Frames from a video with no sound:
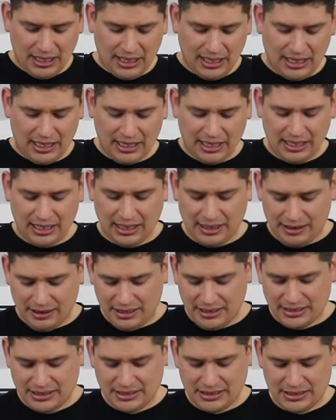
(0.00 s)
and
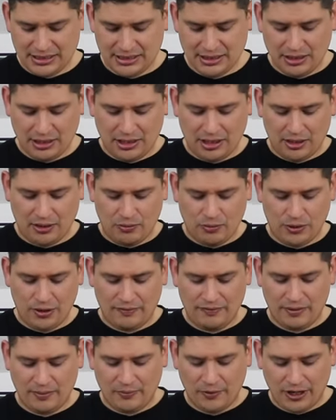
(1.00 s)
this is one
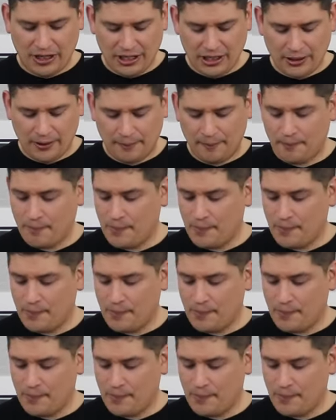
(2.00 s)
of them right here.